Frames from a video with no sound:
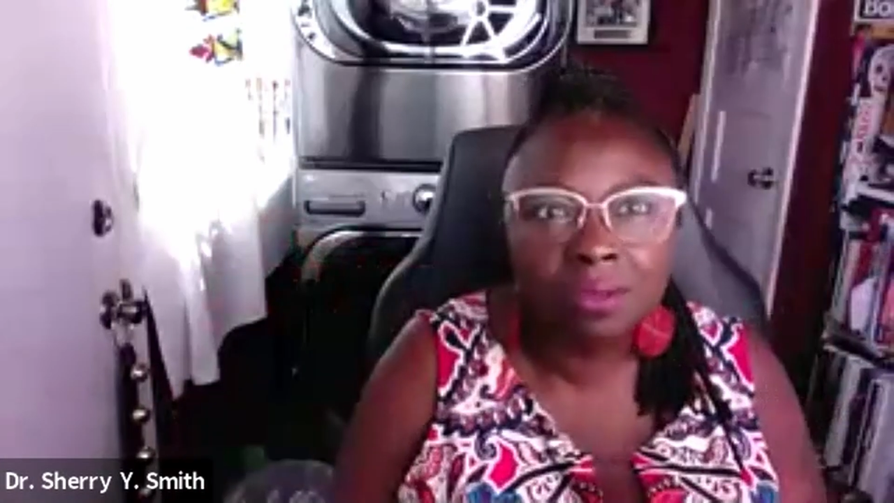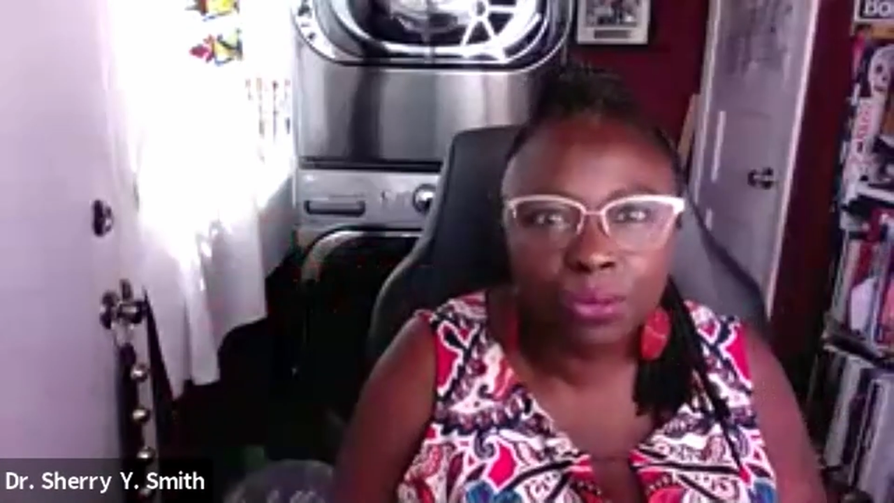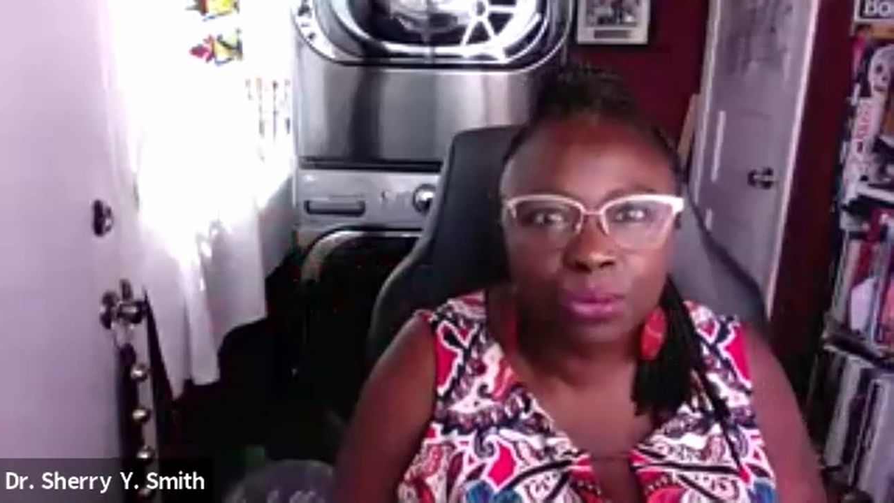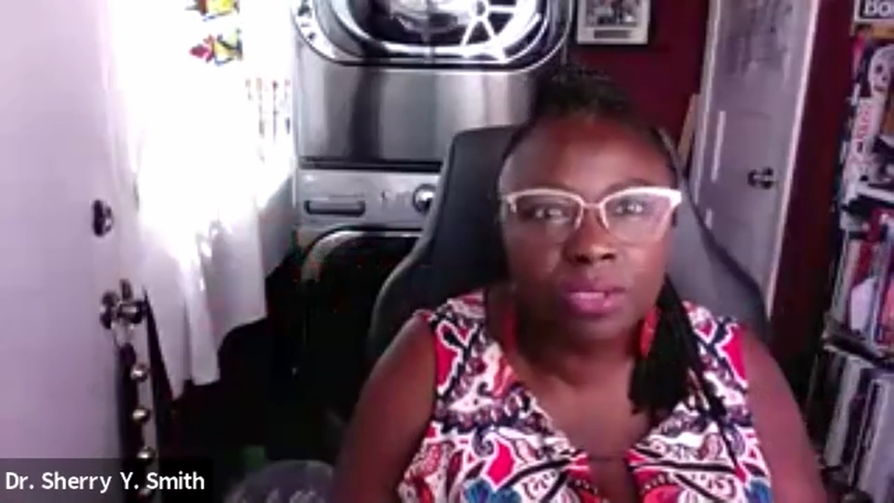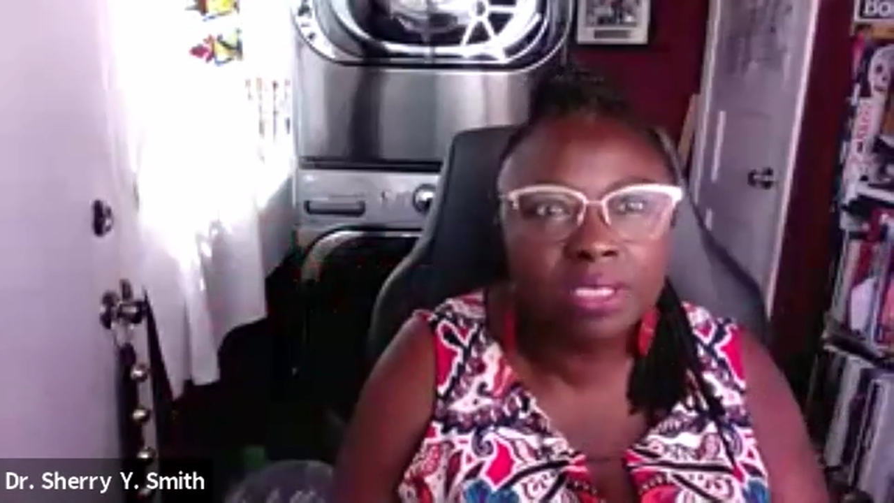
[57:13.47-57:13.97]

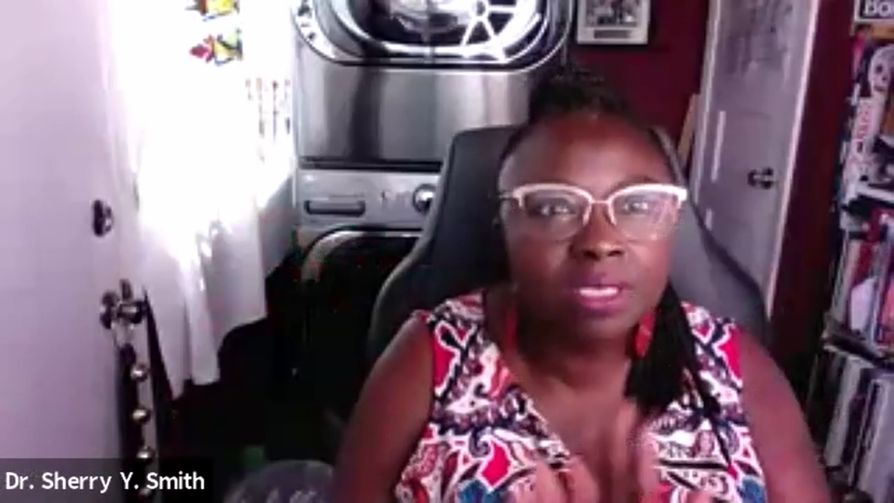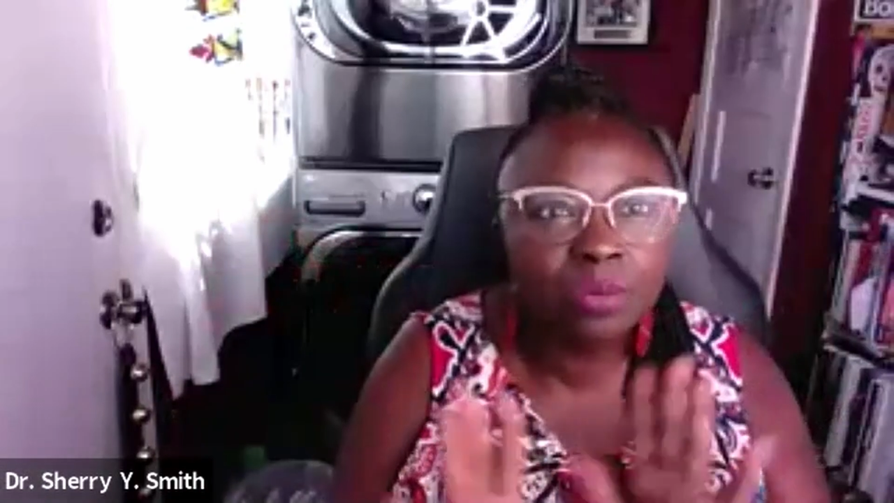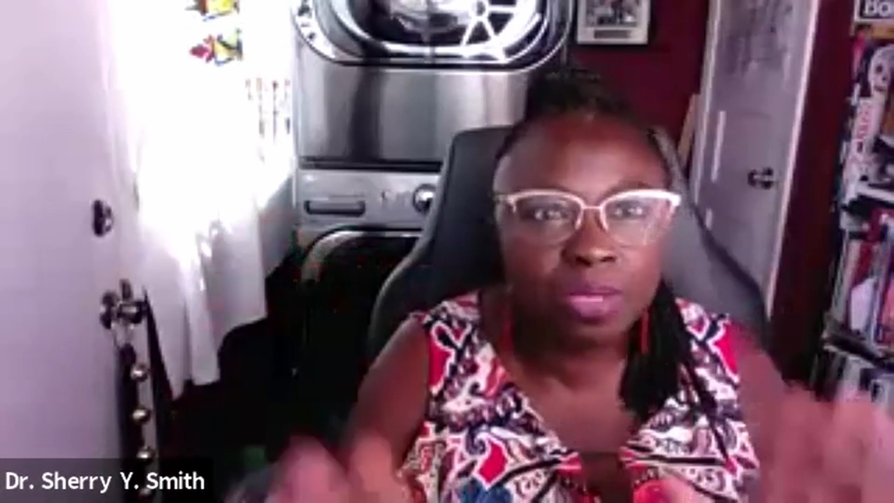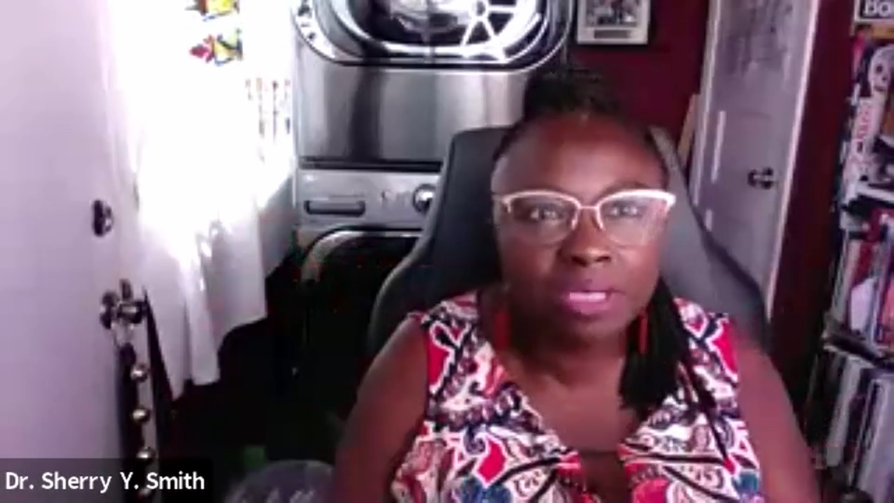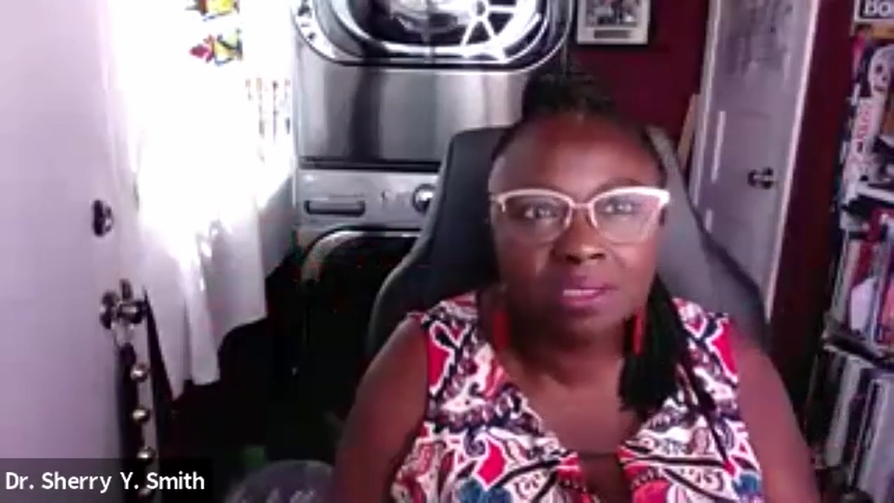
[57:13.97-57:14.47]
early
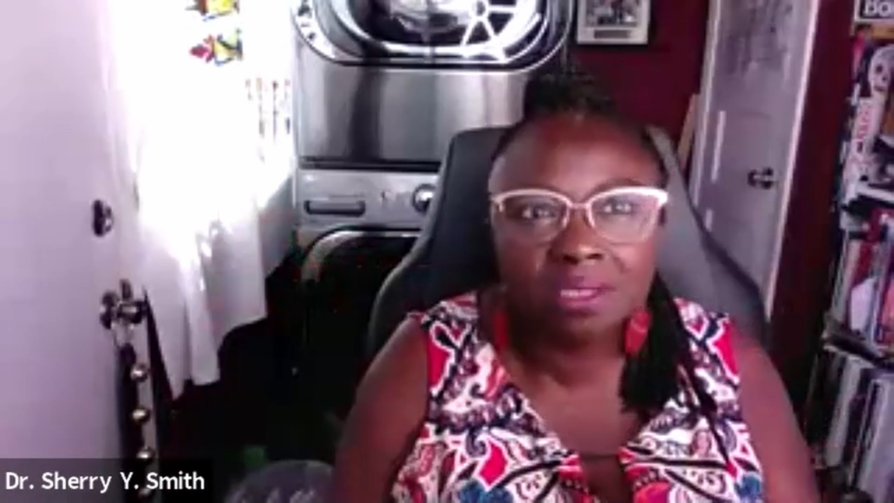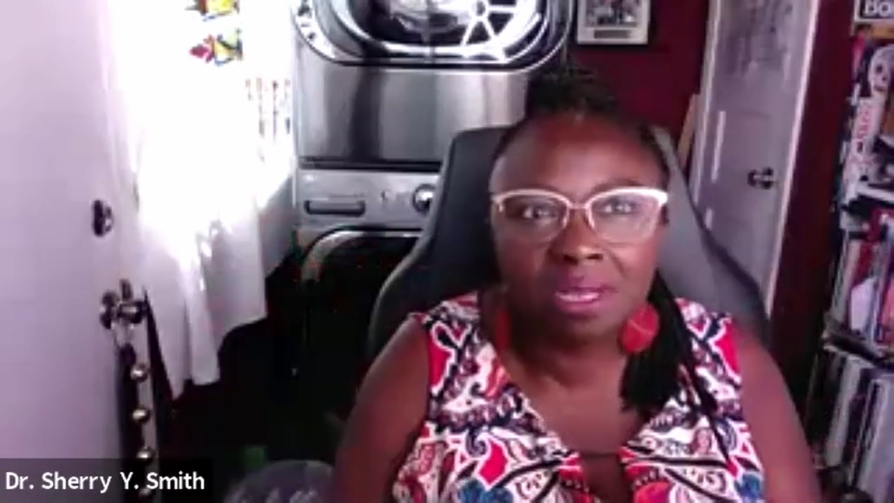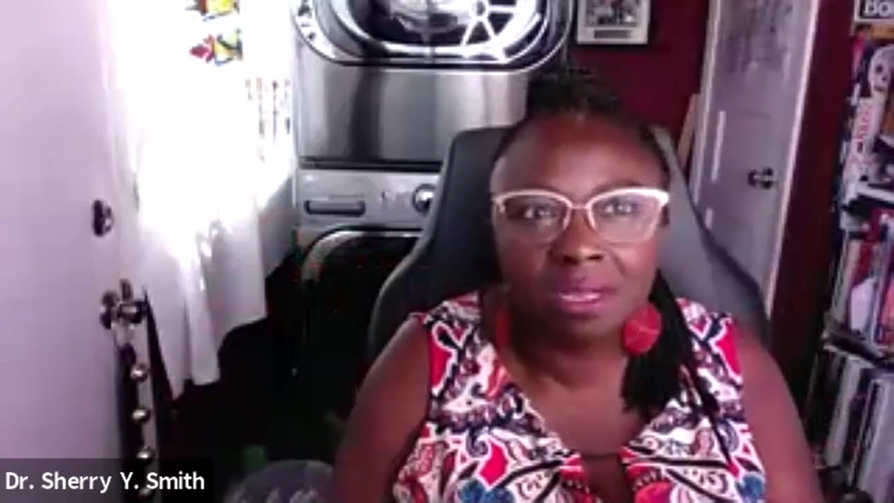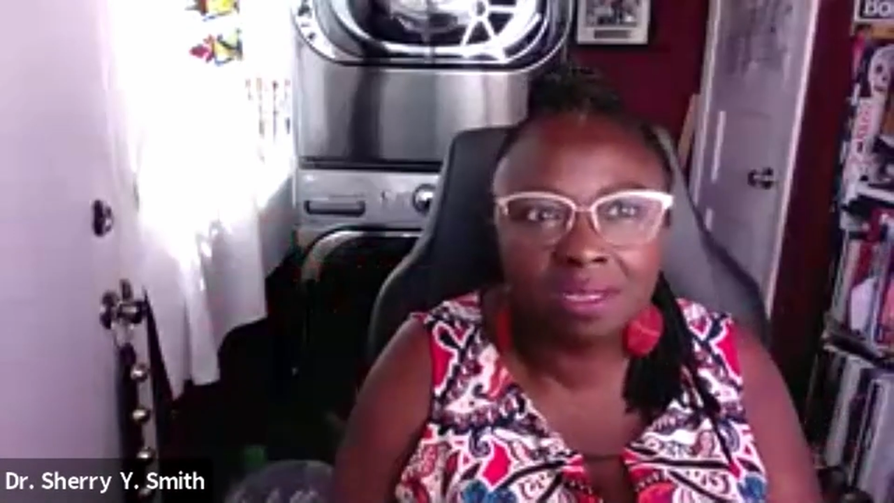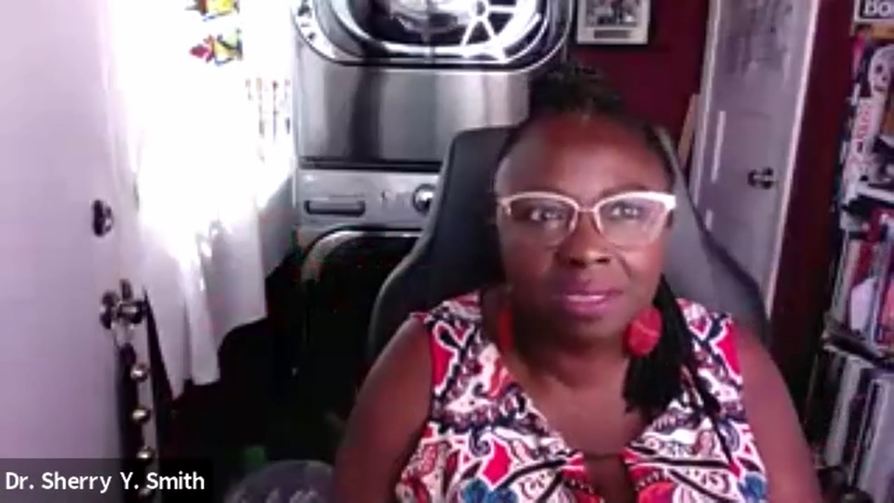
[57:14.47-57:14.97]
dementia and
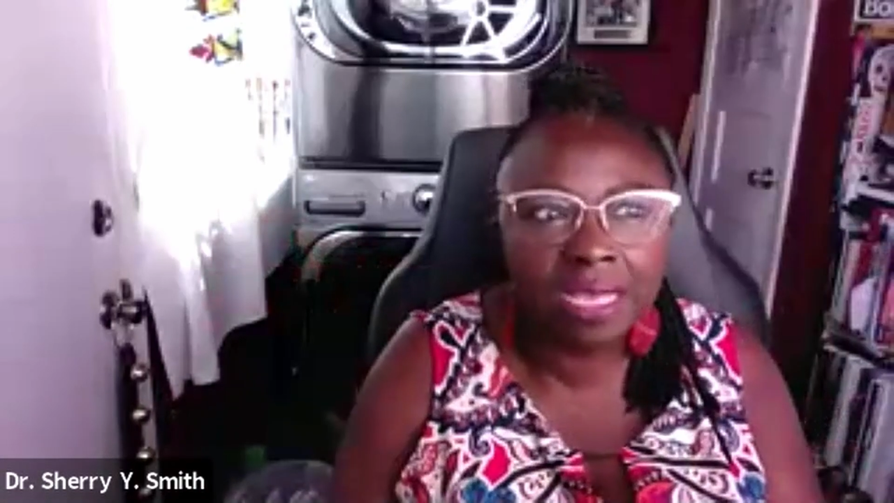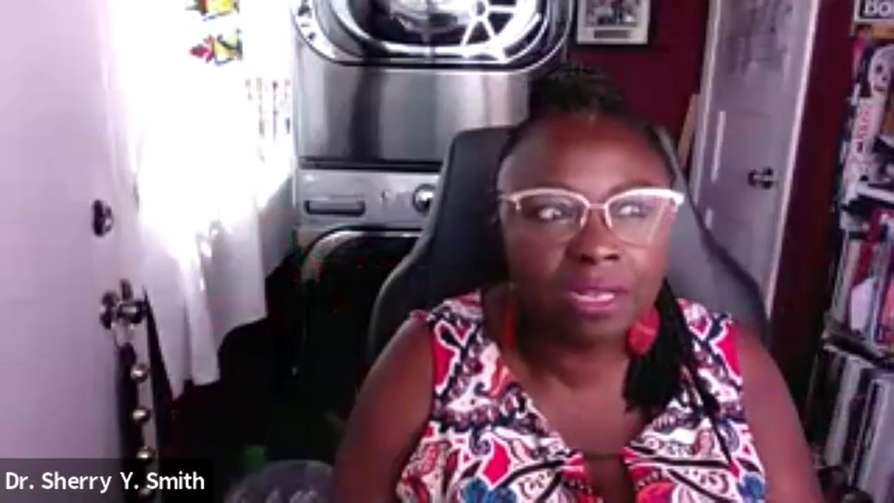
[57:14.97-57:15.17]
all that,